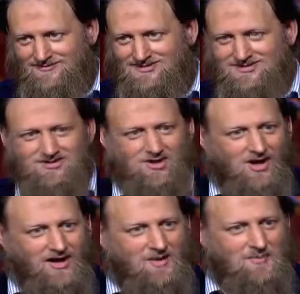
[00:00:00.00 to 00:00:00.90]
It's
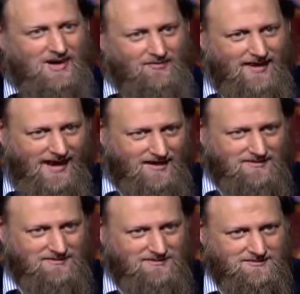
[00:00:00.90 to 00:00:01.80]
not about that.
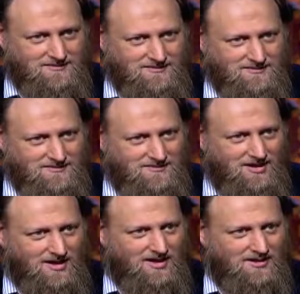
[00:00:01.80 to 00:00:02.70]

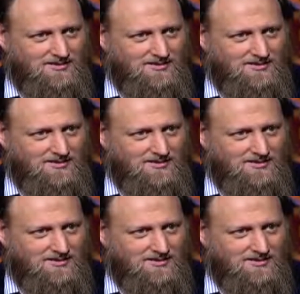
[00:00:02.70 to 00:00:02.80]
Yeah?